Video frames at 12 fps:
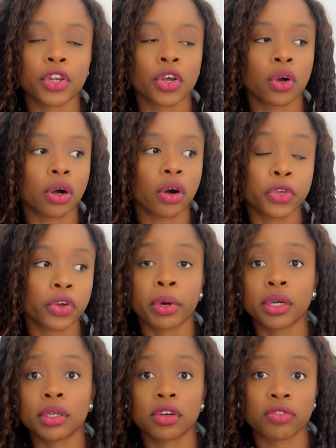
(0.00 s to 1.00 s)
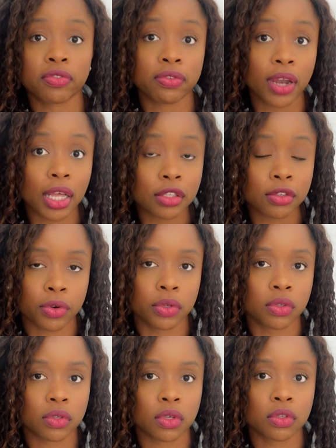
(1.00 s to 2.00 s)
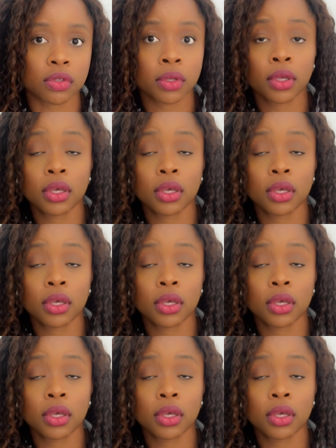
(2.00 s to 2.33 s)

Are you buying a flat, for instance?